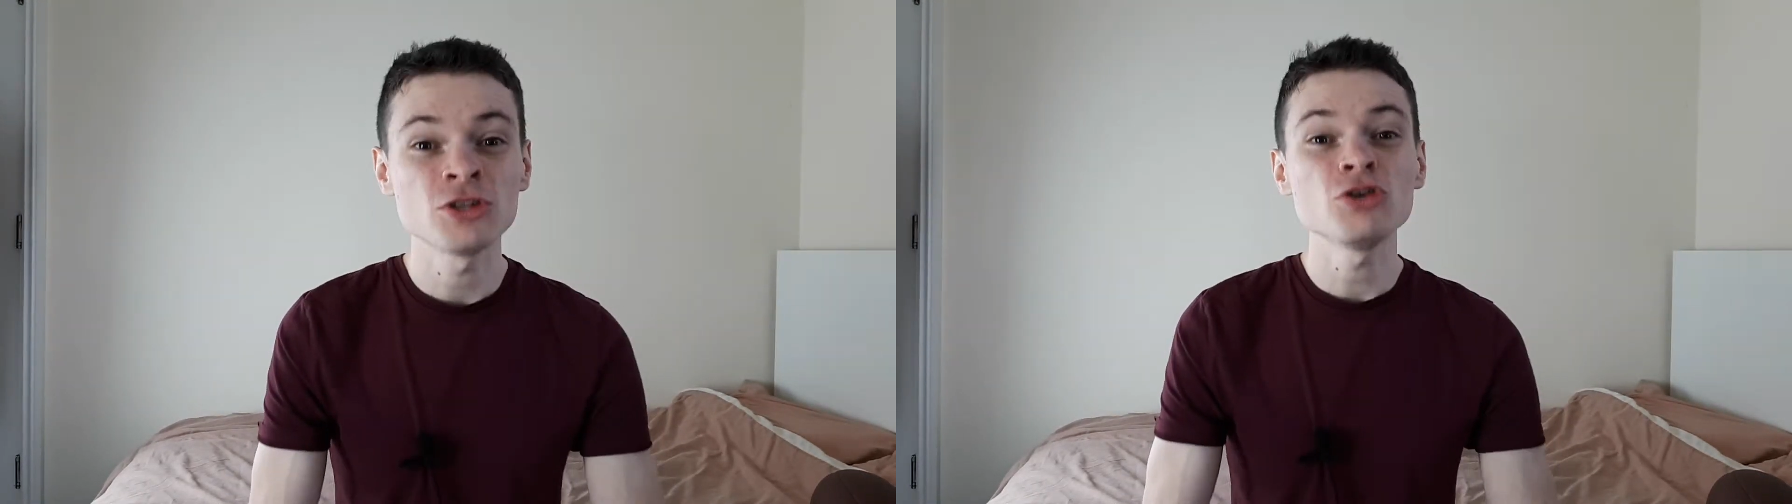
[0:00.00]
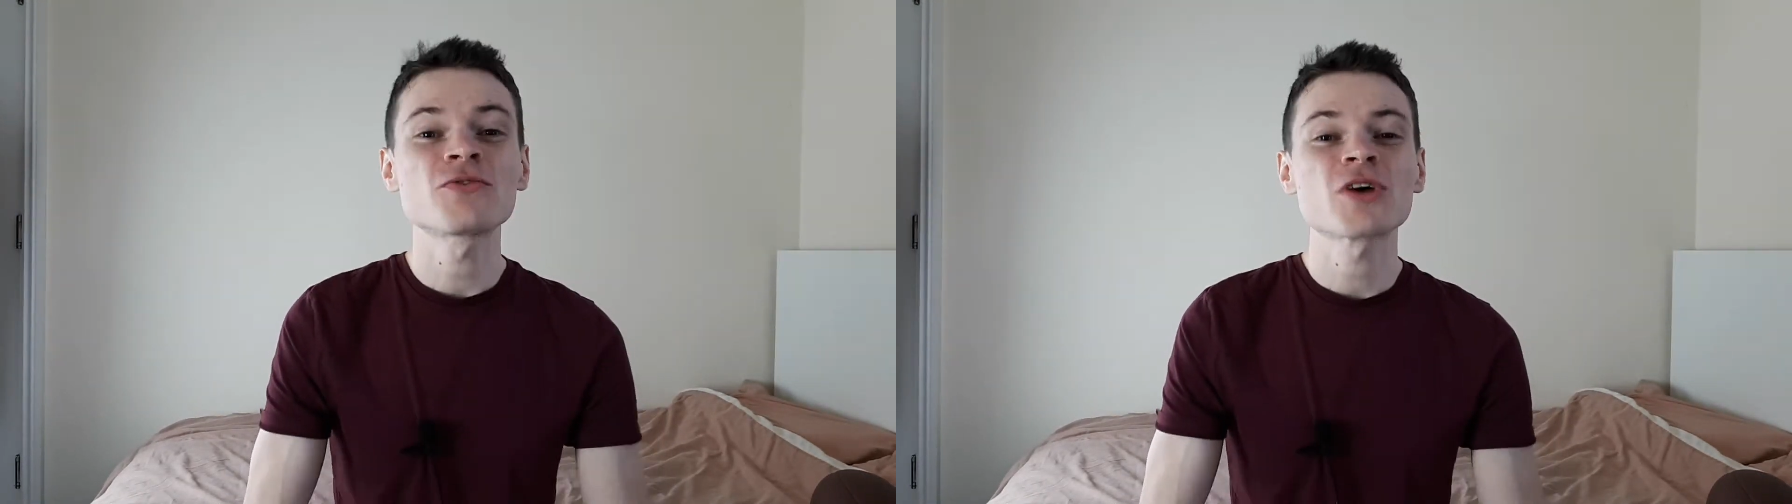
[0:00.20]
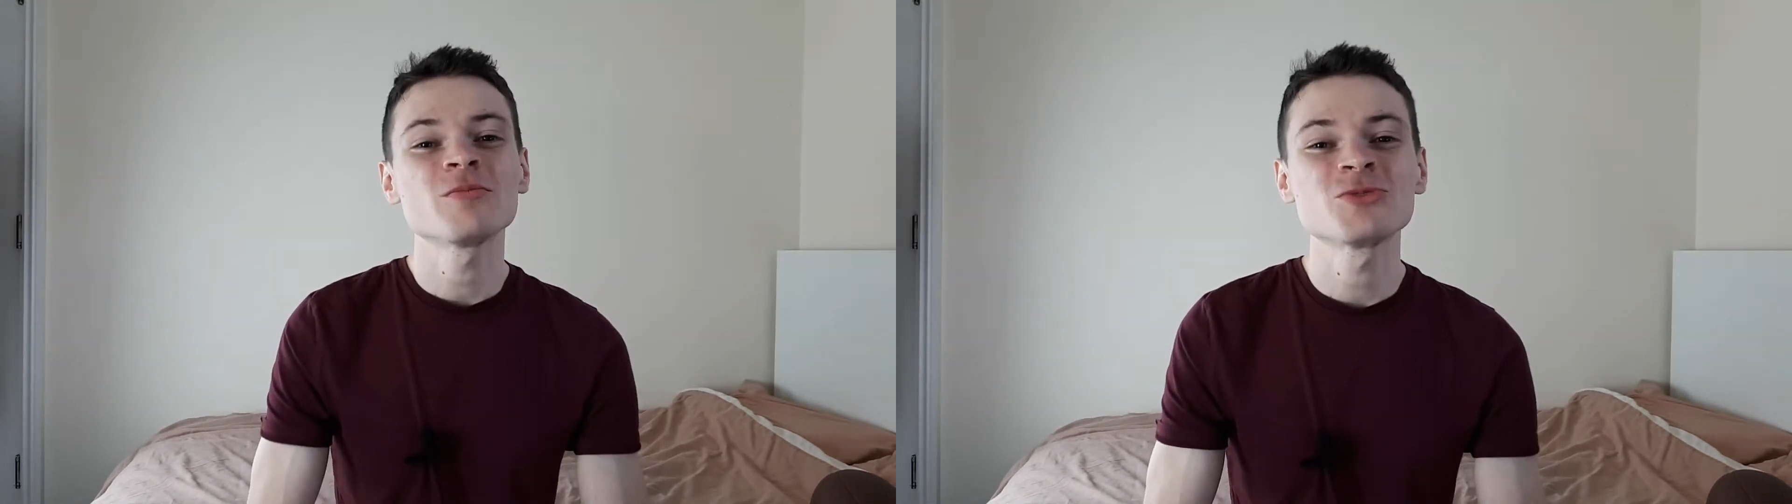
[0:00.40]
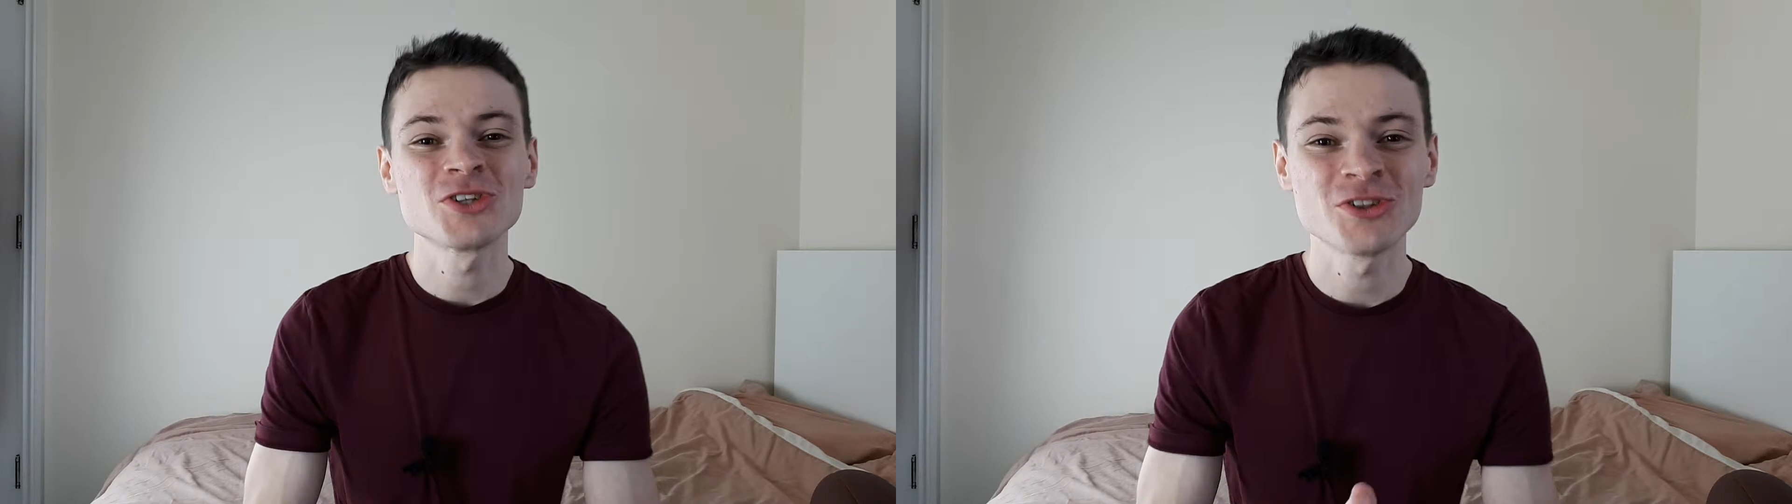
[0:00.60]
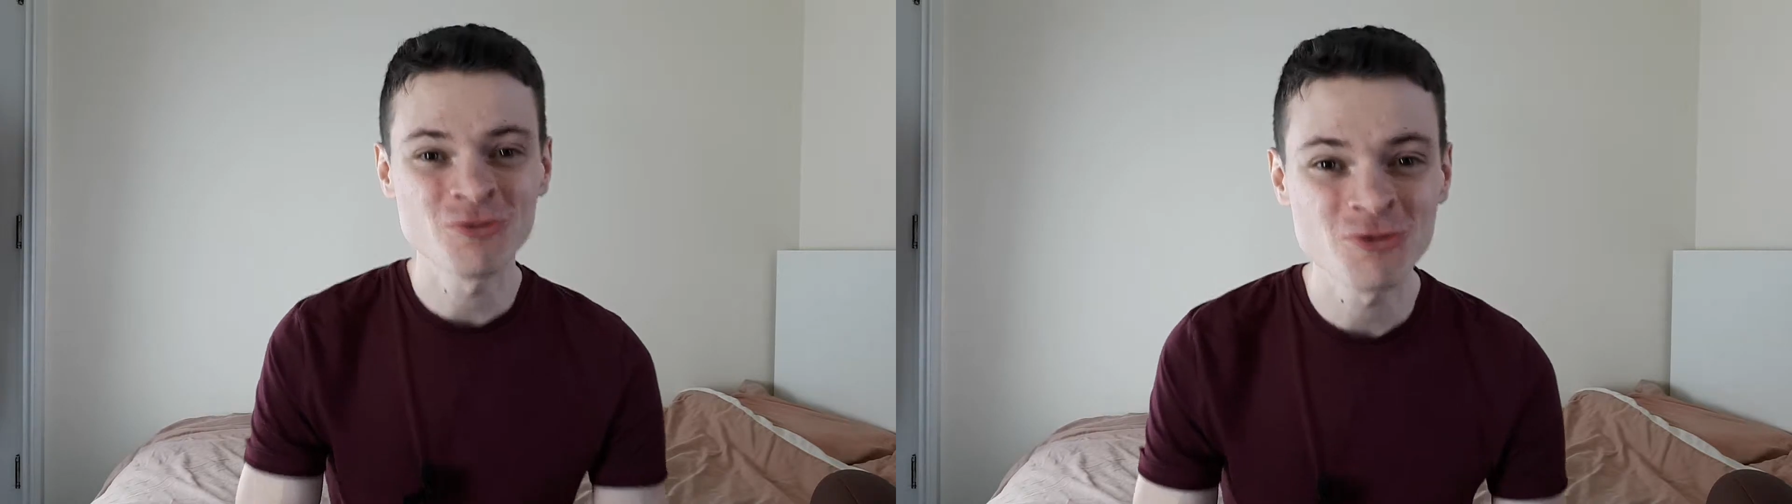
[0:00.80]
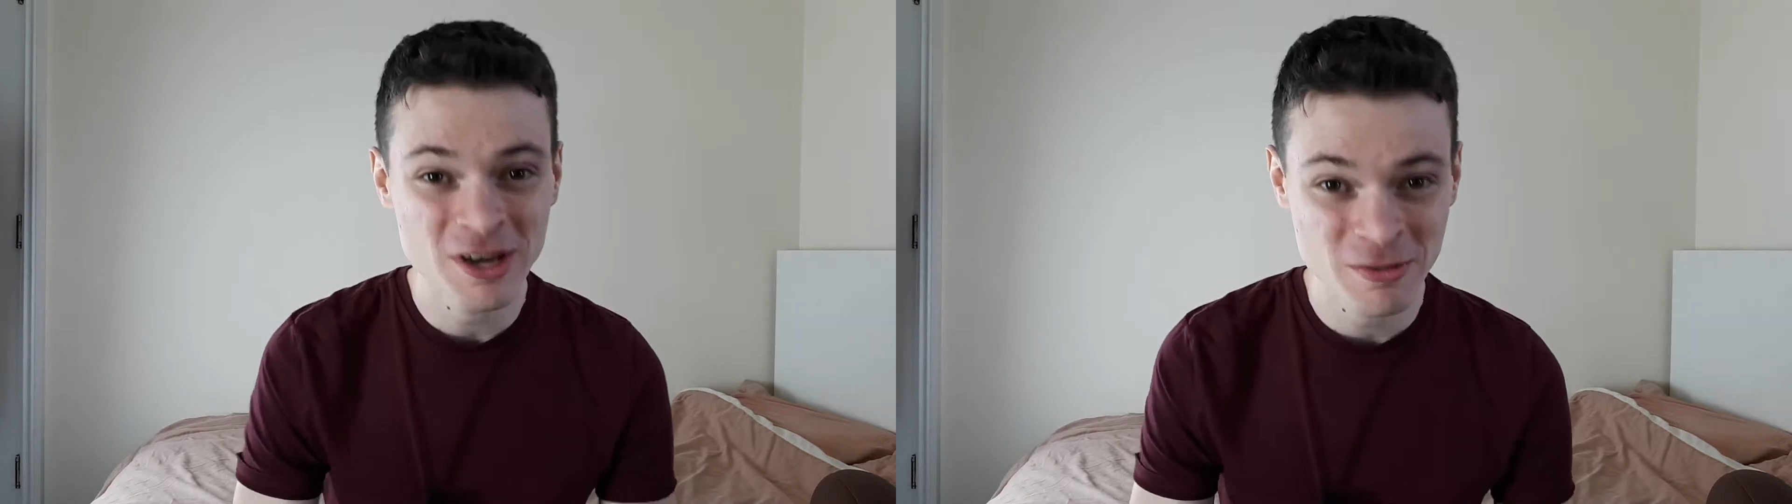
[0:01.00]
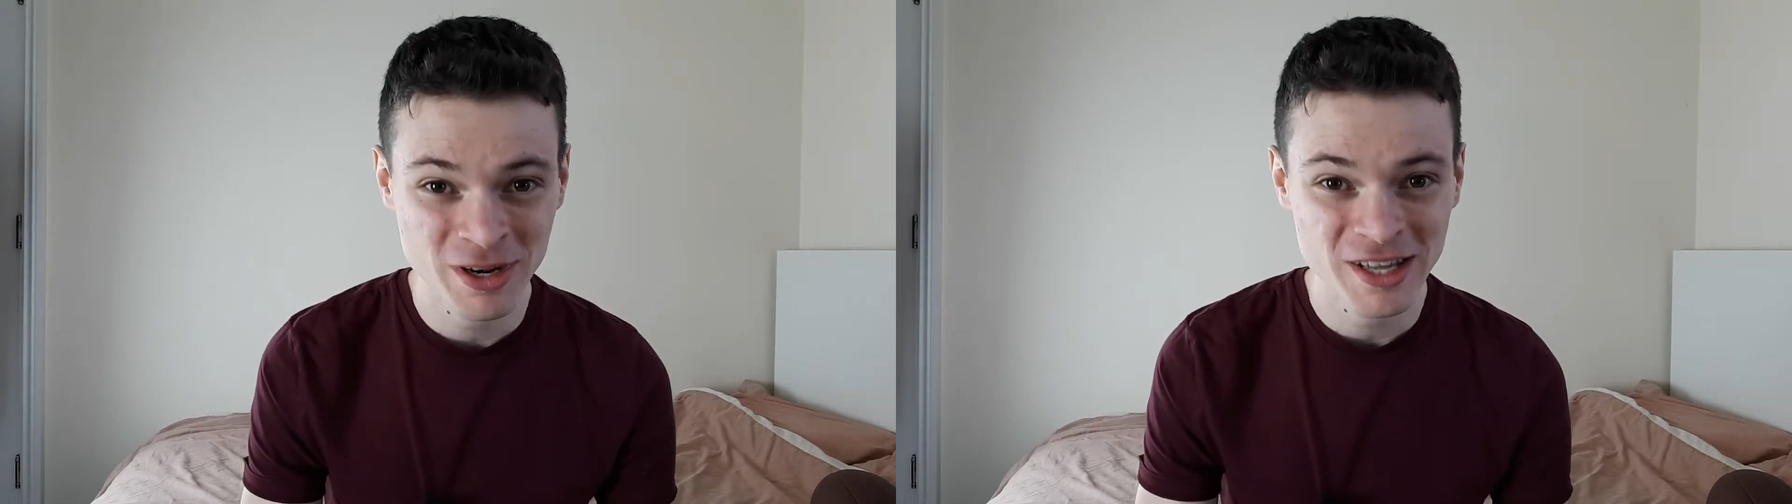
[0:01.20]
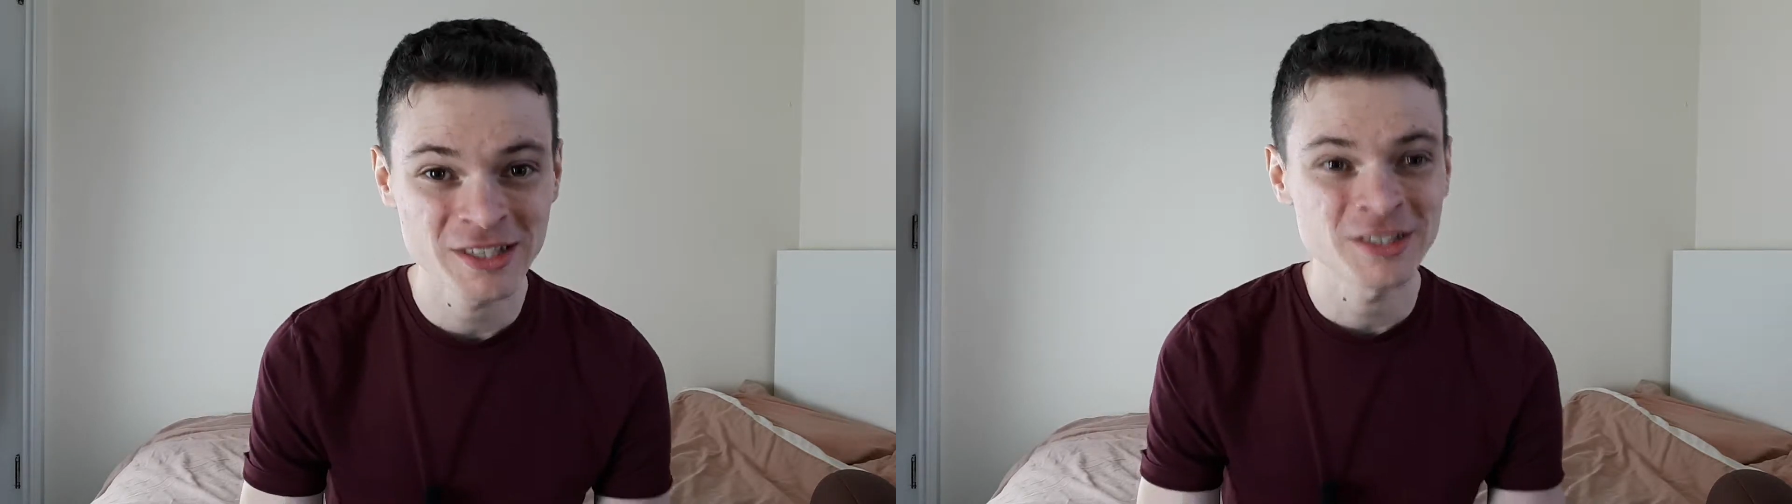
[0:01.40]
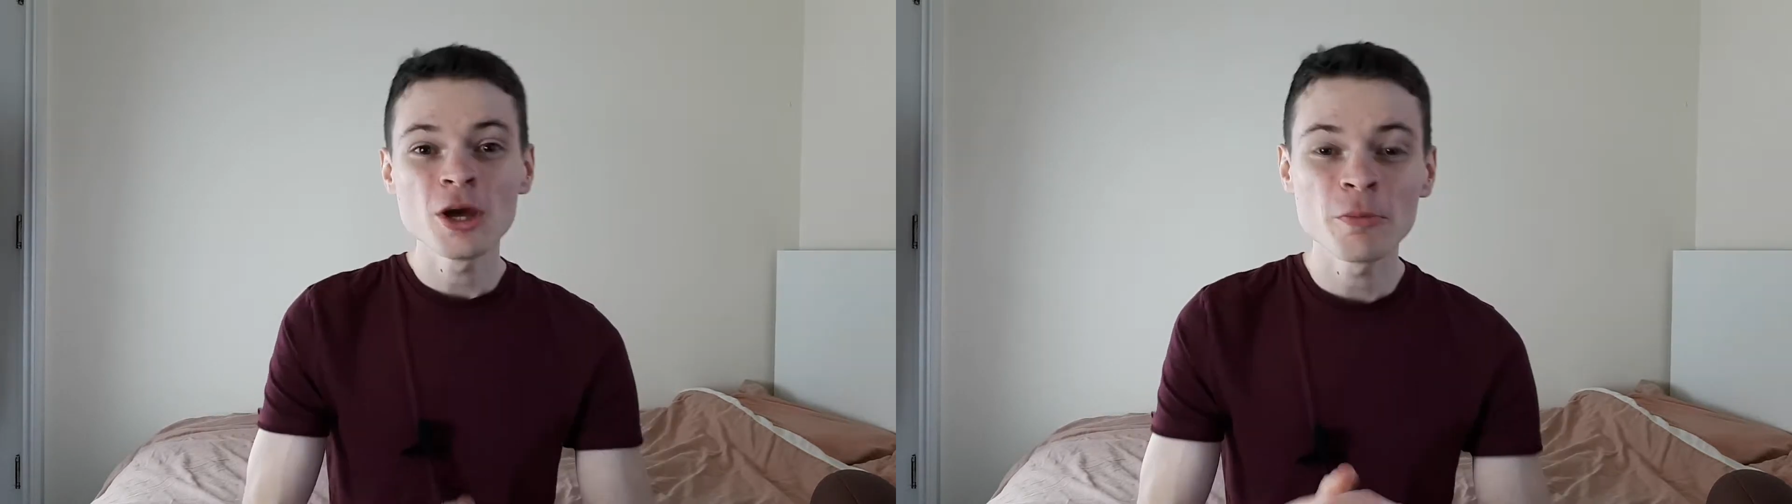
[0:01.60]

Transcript: then you've come to the right place.